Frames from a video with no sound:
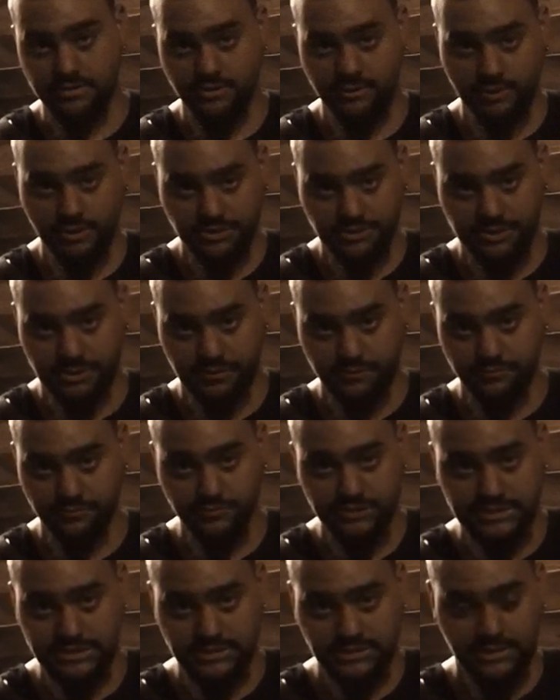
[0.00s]
is a question I was
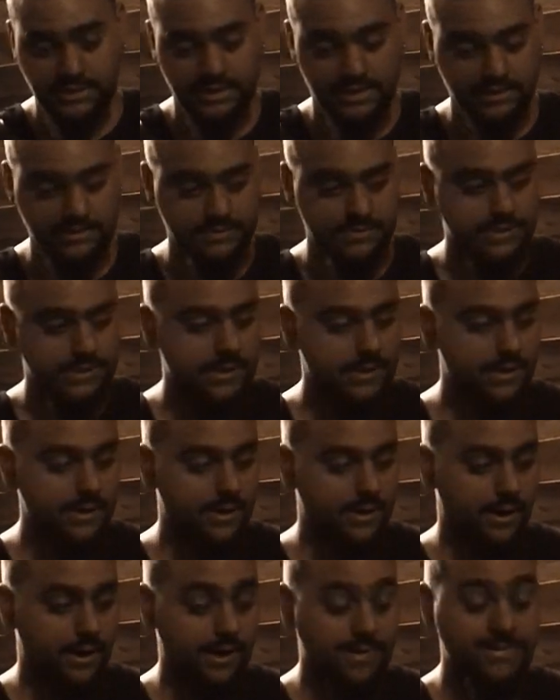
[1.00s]
recently asked.
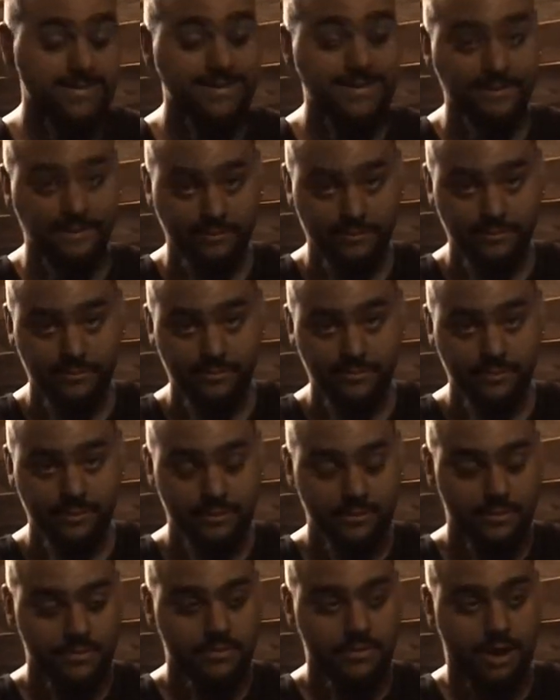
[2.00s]
I didn't.
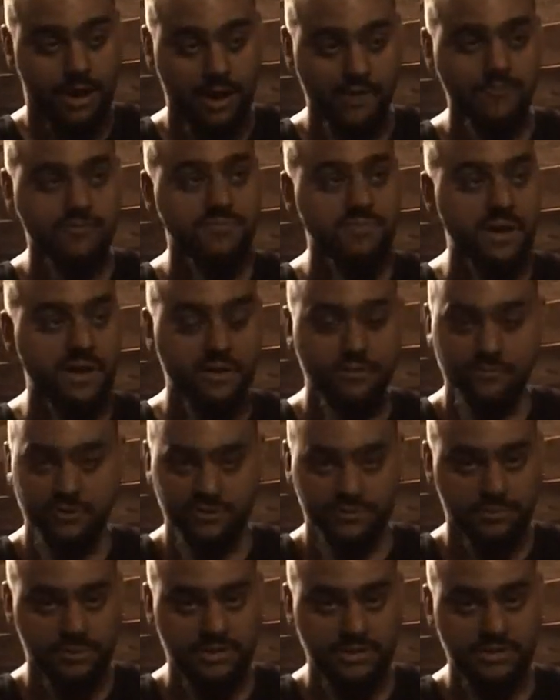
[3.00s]
I was making
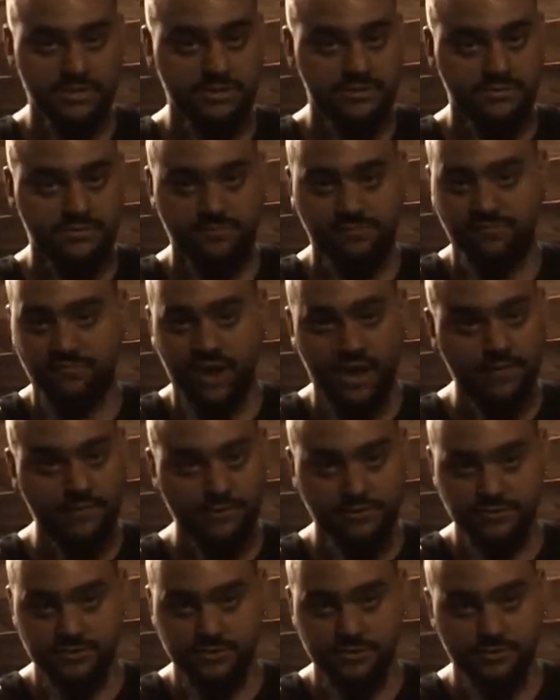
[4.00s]
wrist blades
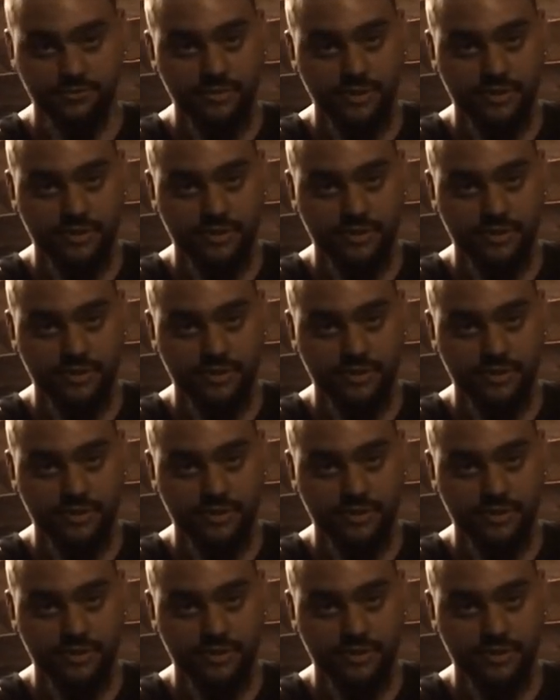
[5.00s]
5 years ago